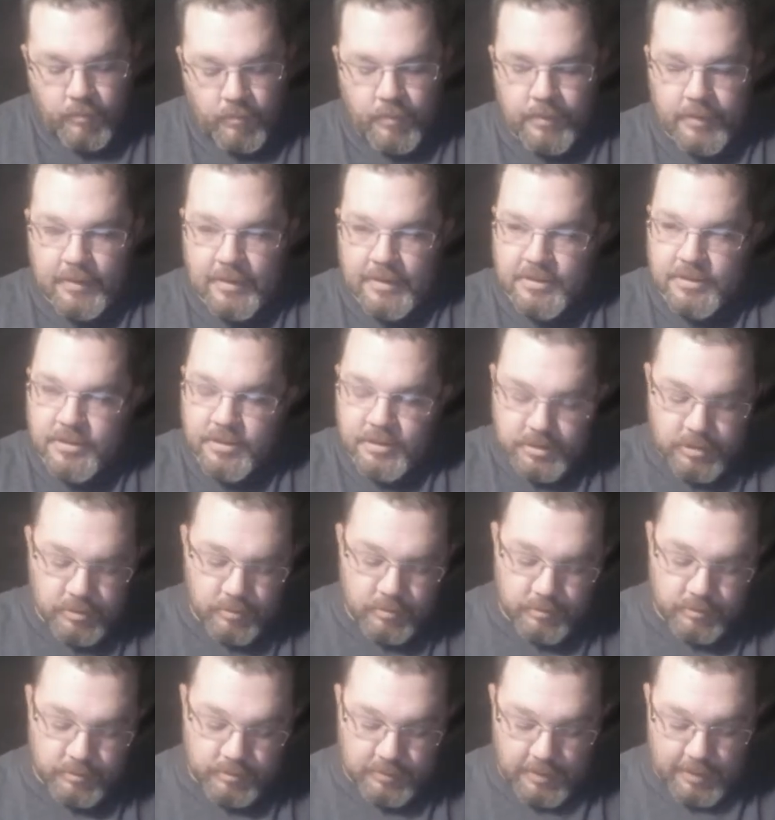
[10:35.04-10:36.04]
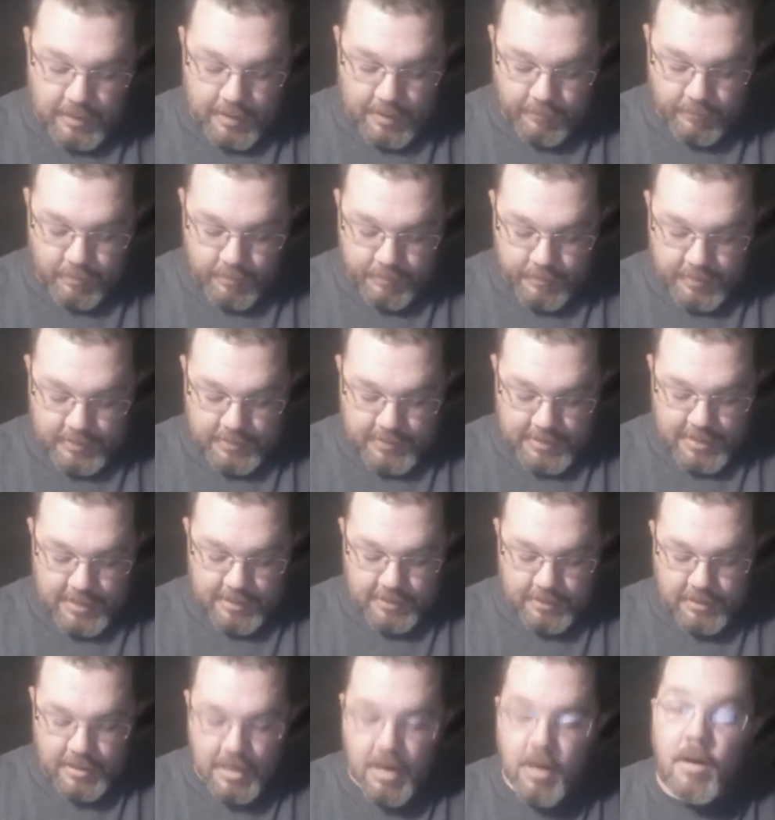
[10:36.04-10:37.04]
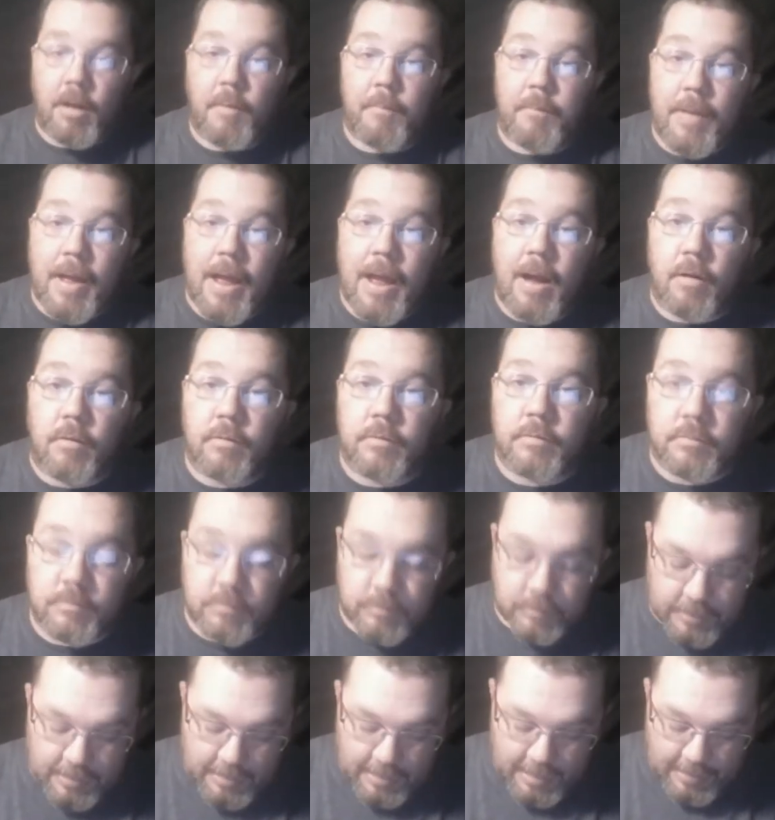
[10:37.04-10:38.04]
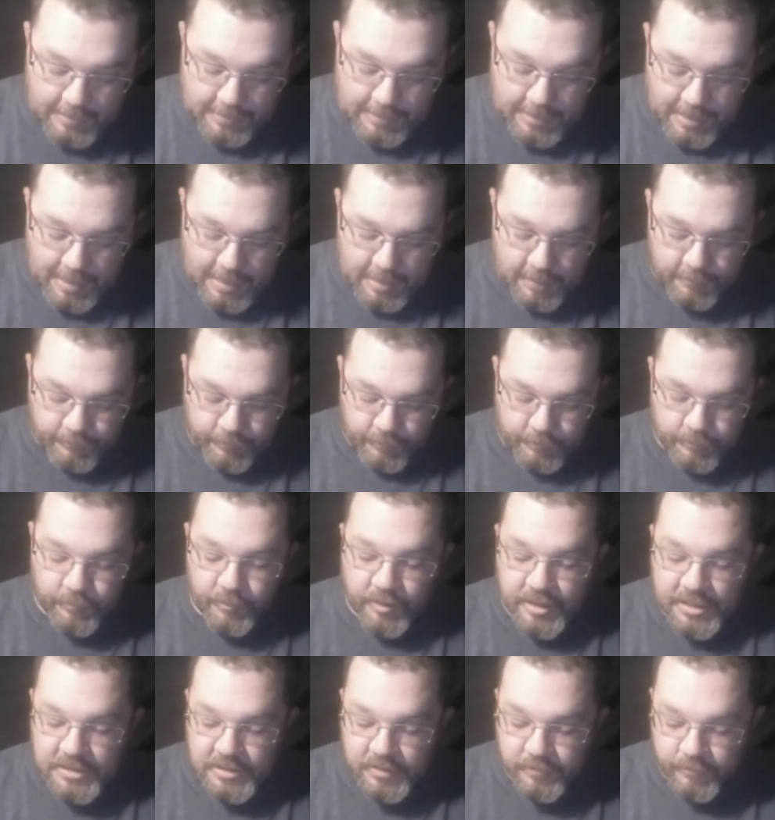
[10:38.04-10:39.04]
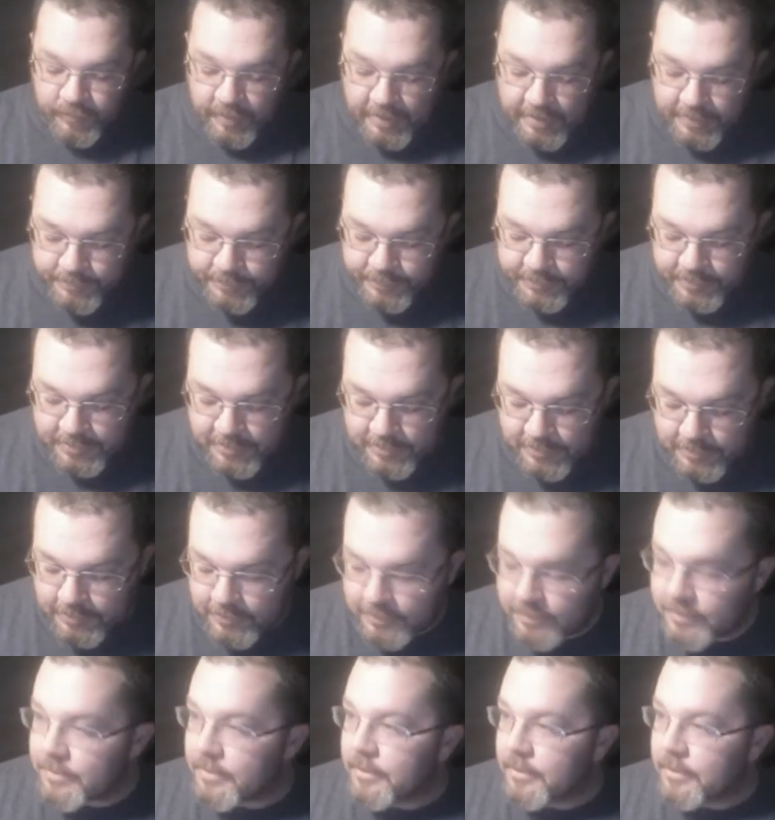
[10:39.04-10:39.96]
with this juice that I will be telling y'all about, that I got from Ragin Vapes.